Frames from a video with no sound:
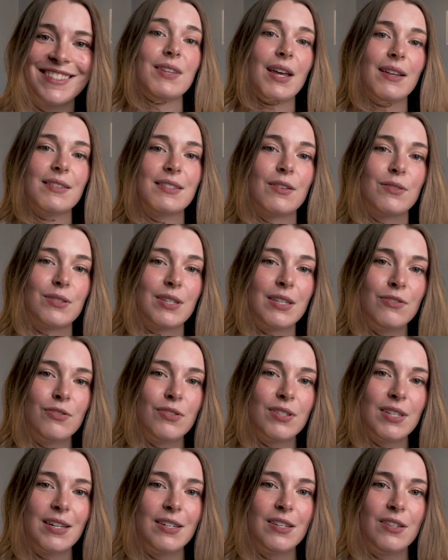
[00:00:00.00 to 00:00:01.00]
If that sounds
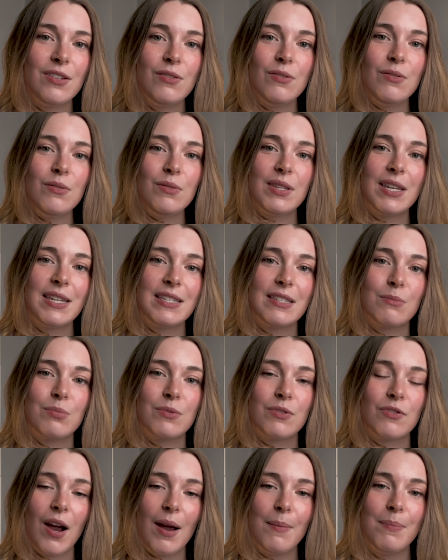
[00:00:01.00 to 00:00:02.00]
interesting to you, the
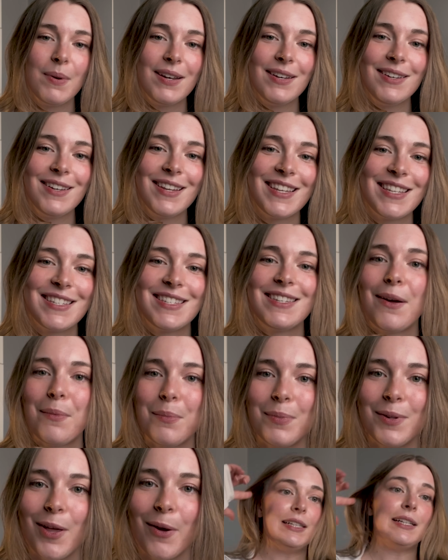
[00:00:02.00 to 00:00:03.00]
subscribe button is
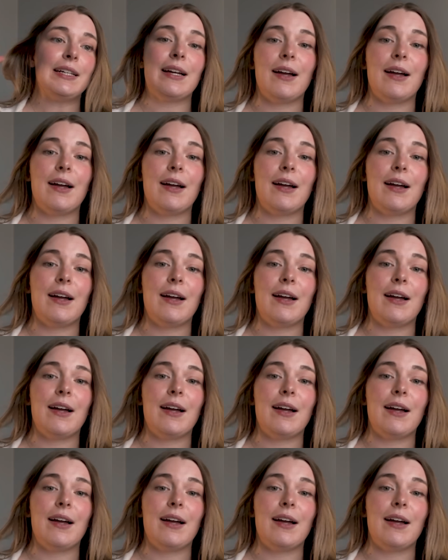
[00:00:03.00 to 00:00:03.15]
down below.